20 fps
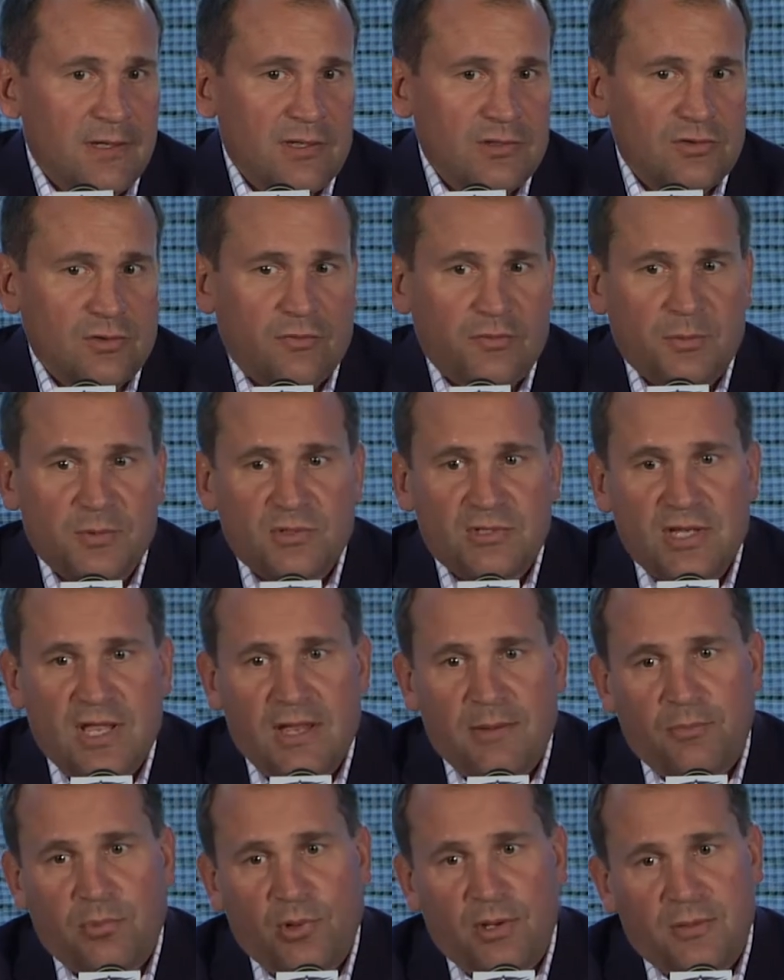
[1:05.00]
So from a
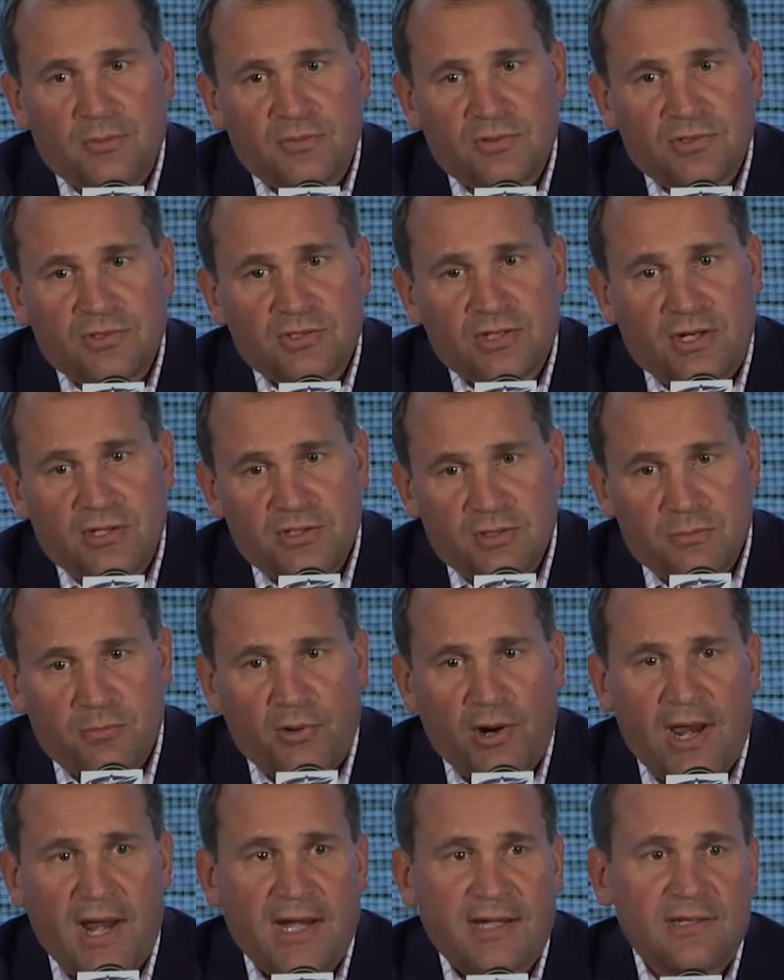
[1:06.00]
standpoint, it starts in
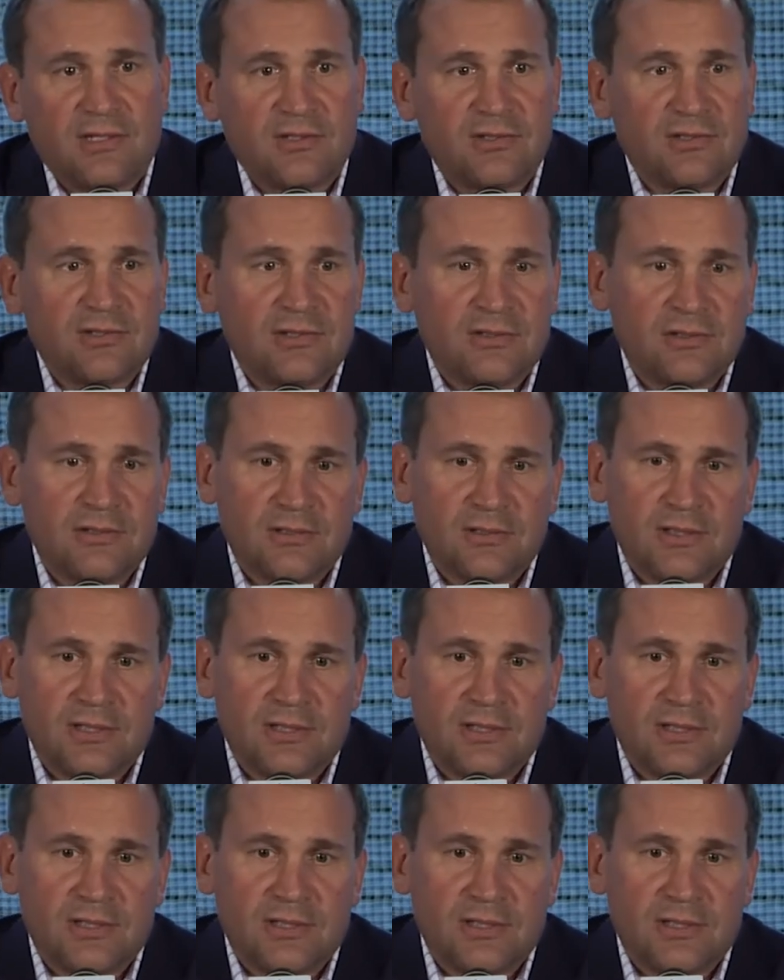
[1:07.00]
practice.